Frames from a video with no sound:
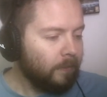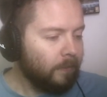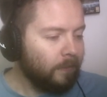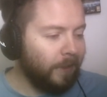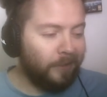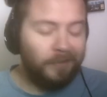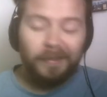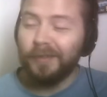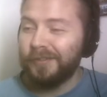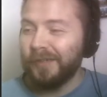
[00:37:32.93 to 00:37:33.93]
That's
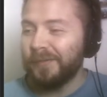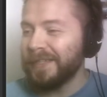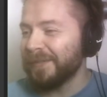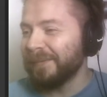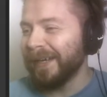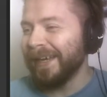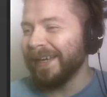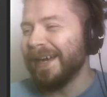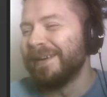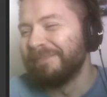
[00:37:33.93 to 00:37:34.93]
the reason why I
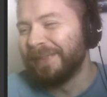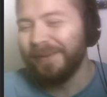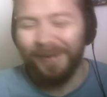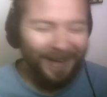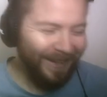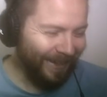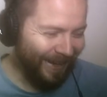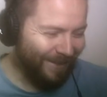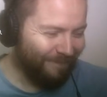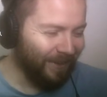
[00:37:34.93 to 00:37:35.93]
am the way
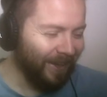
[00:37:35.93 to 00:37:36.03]
I am.